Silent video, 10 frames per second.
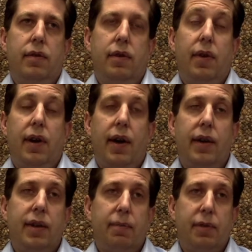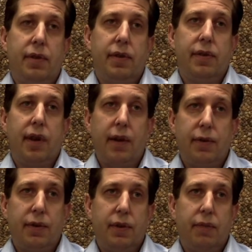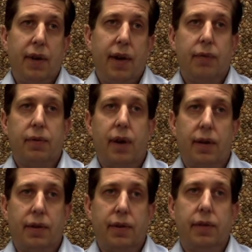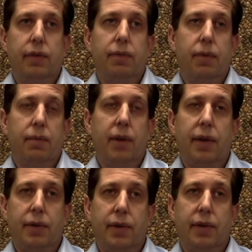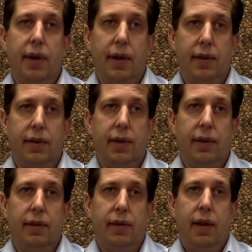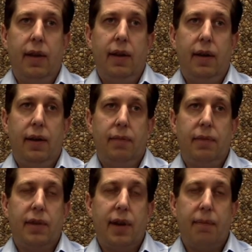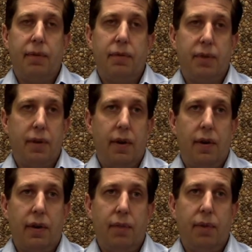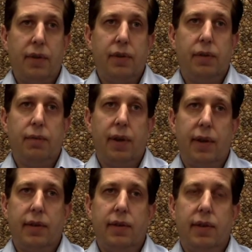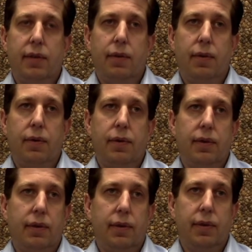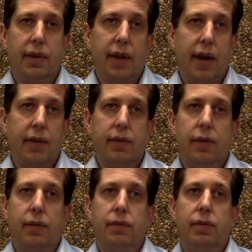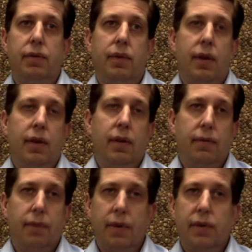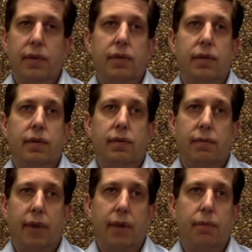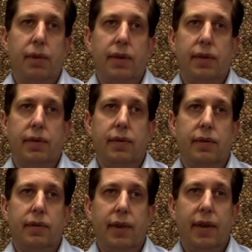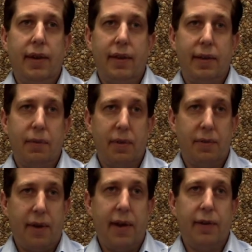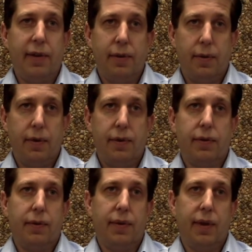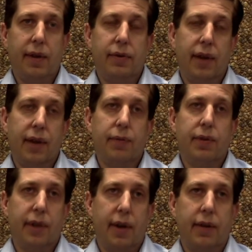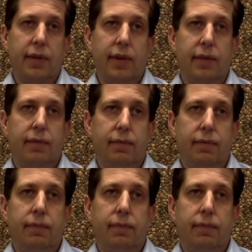So at high temperatures, nitrogen reacts with oxygen to form nitrogen dioxide. This happens with all combustion appliances indoors, including gas stoves, furnaces, fireplaces. Anything with a fire indoors creates nitrogen dioxide.